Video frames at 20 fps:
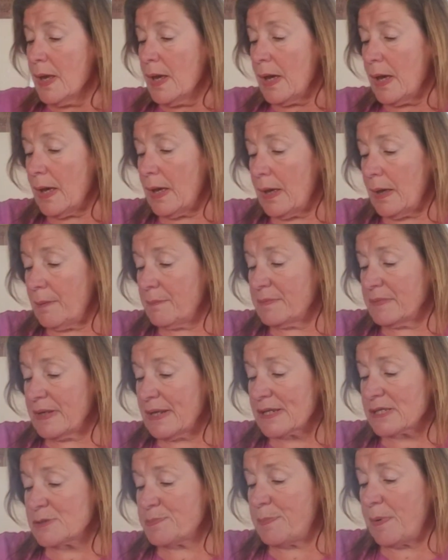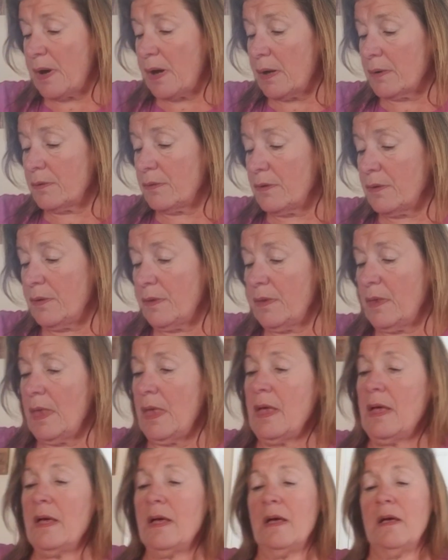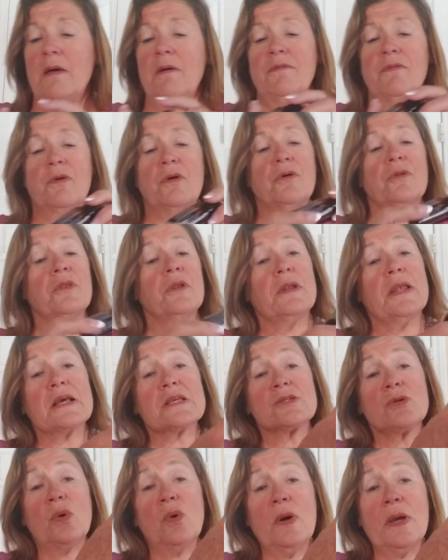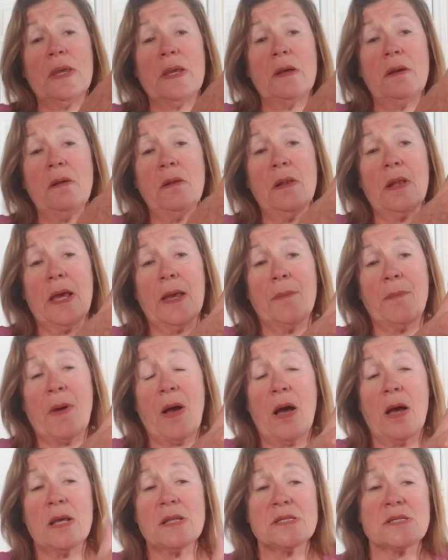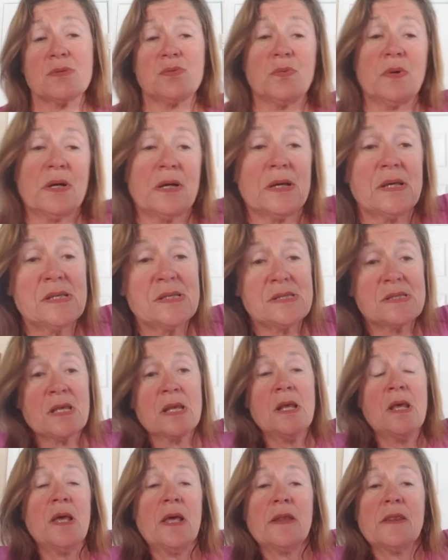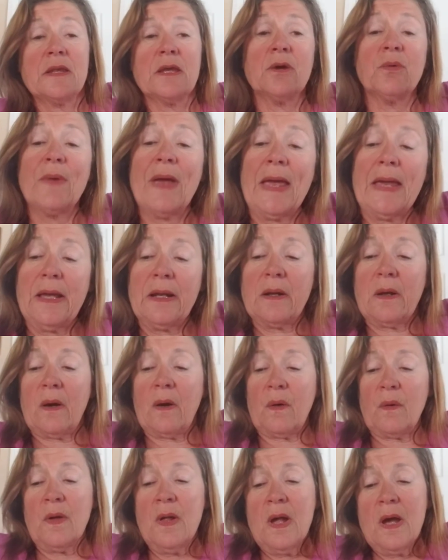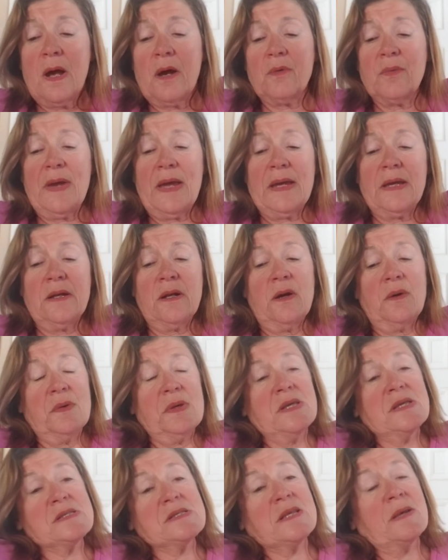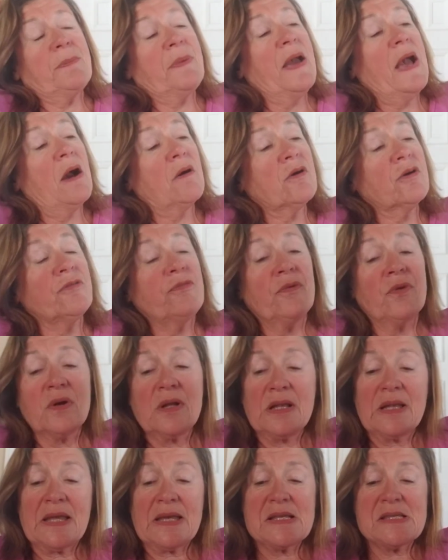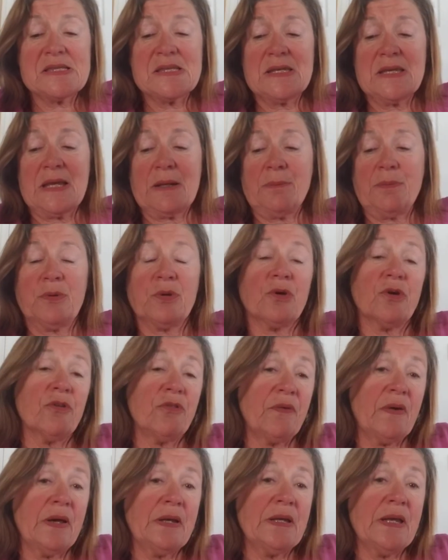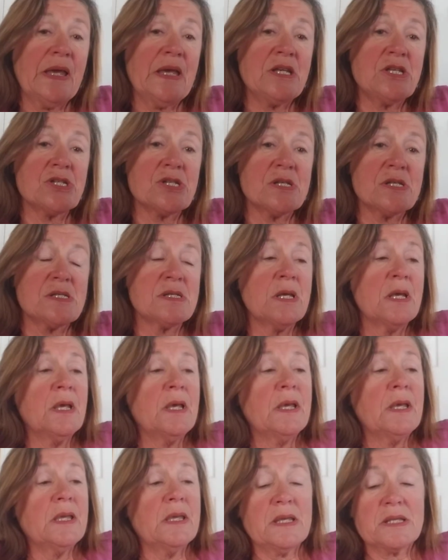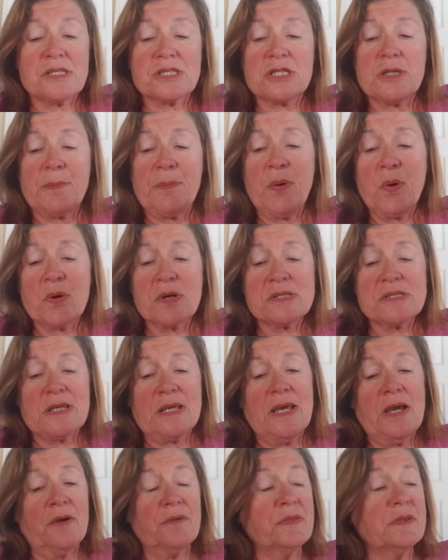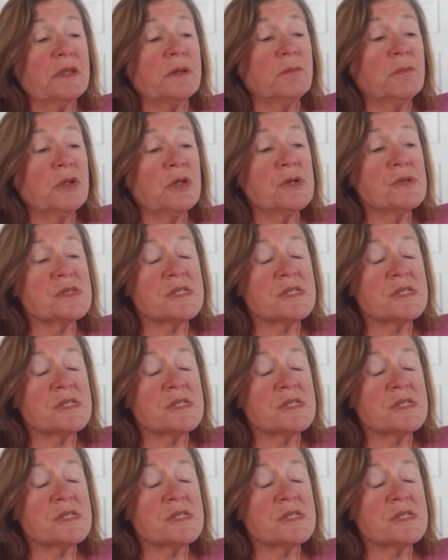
Um, next bottle of, or the next oil I bought was the oregano. Oregano is a powerful cleansing and purifying agent. It supports a healthy immune